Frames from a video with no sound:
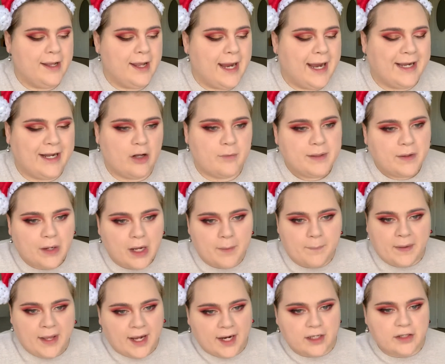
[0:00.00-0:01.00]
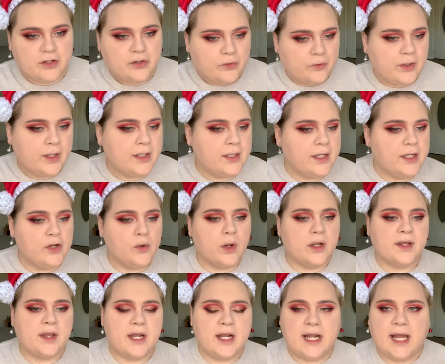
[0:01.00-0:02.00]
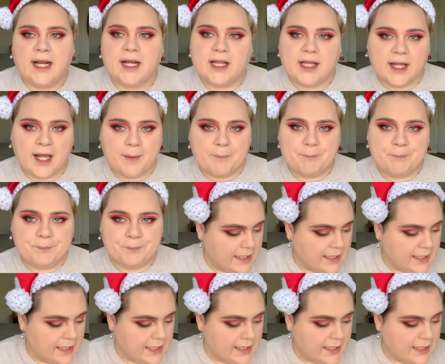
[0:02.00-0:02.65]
And I'll be right back to continue on to the next step.